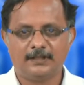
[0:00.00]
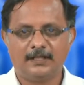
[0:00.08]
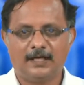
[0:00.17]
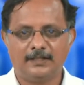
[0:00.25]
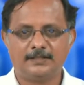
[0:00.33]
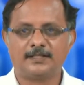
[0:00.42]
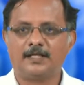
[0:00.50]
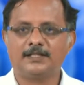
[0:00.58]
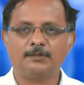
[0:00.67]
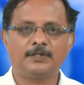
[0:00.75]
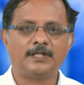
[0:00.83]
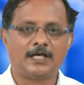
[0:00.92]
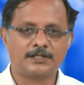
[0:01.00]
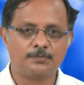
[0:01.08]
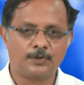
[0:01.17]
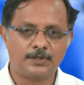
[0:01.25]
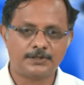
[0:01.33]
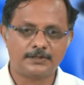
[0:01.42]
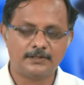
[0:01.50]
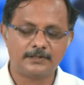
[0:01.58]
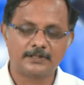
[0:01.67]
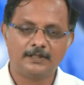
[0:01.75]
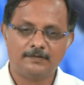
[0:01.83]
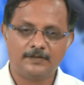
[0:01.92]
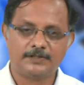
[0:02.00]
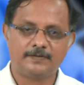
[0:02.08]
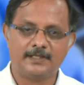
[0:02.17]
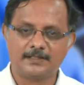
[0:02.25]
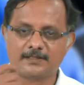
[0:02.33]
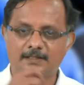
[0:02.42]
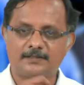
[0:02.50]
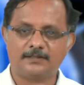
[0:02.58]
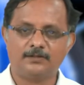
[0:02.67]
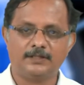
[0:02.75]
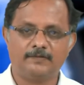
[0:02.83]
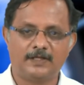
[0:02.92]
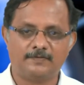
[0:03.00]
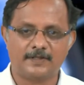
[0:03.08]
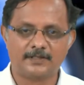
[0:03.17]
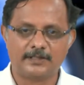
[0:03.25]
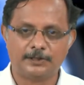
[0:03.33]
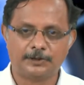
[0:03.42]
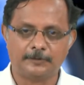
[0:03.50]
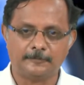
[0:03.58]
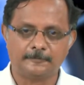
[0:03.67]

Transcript: and these are nothing but the action potentials which we discussed in the very first lecture.